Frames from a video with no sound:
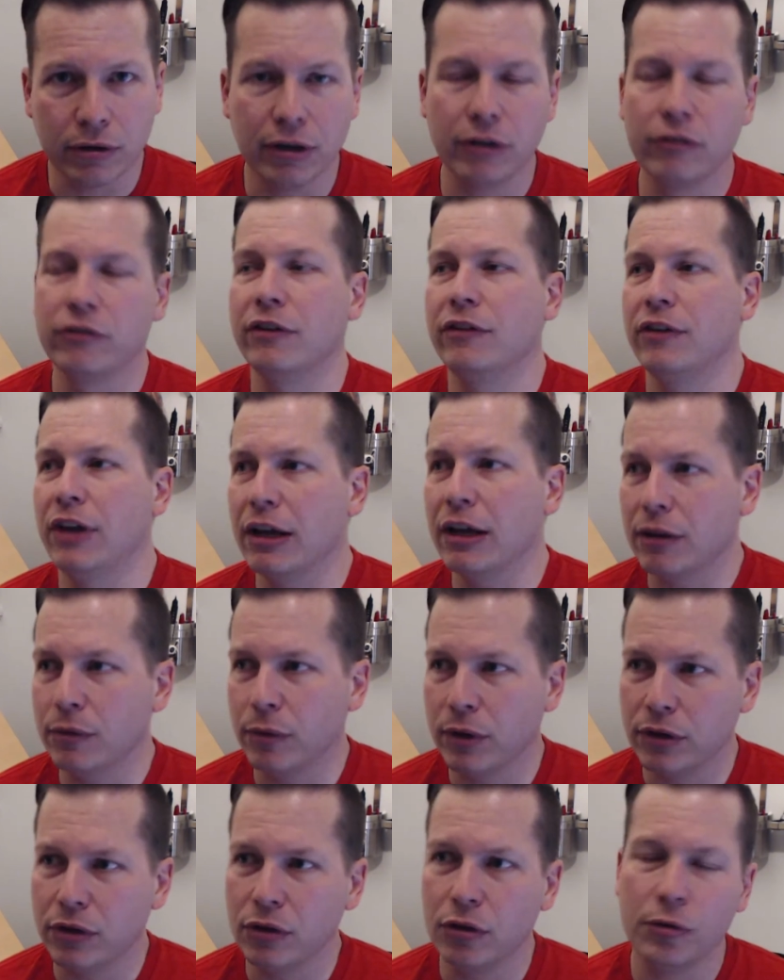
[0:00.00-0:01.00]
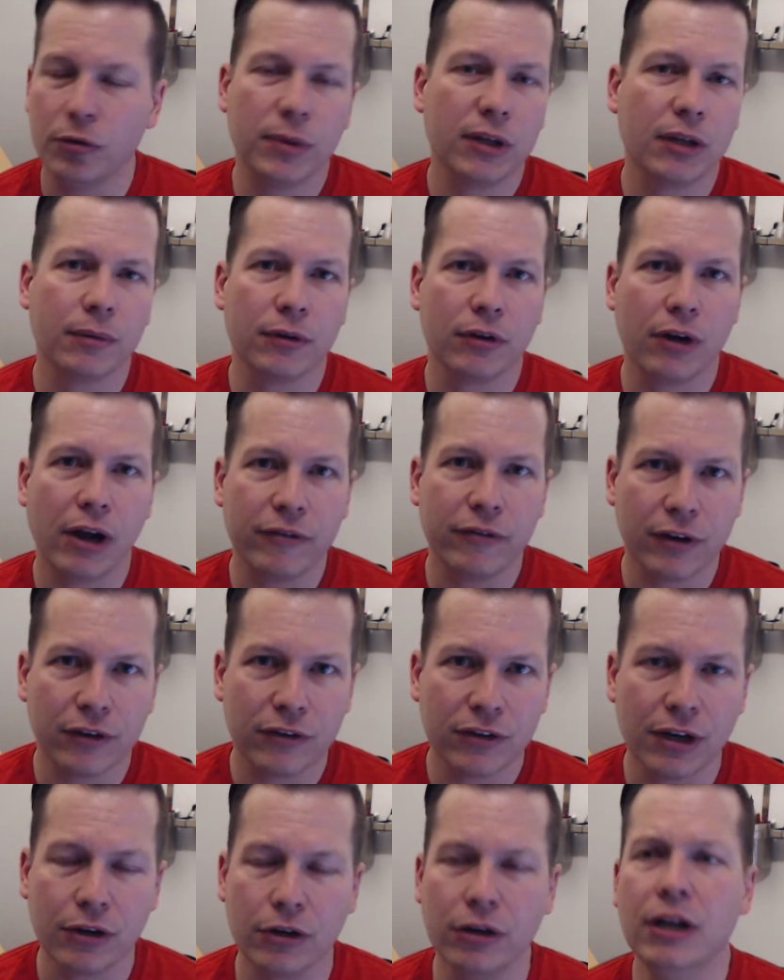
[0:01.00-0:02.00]
Here's exactly what you do to become a graphic
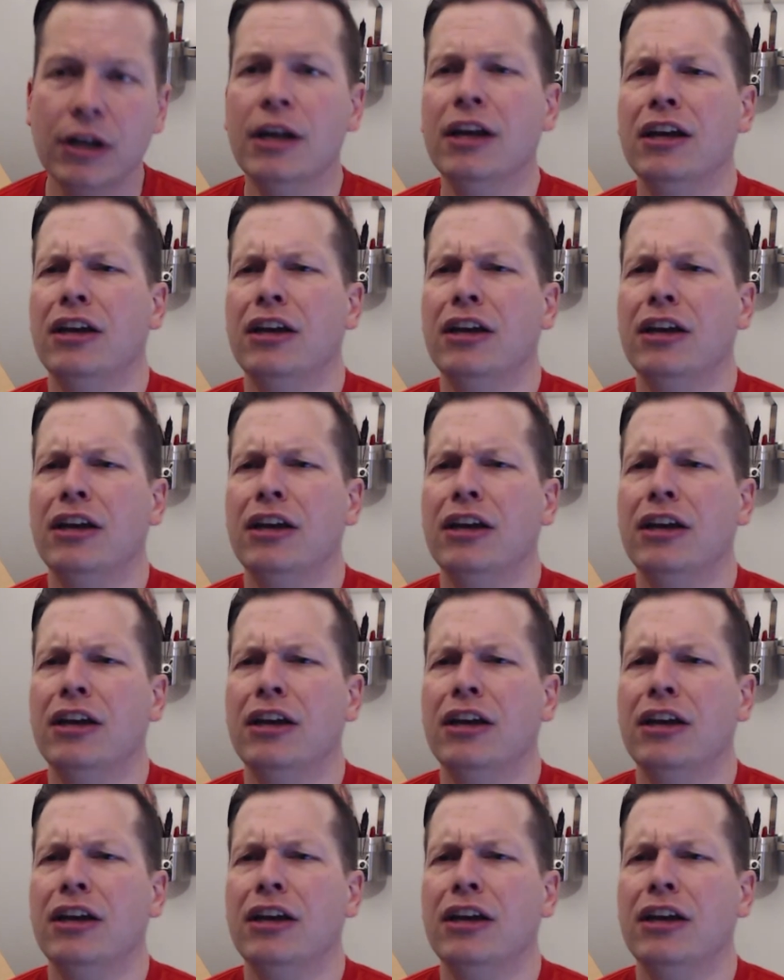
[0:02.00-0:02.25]
designer.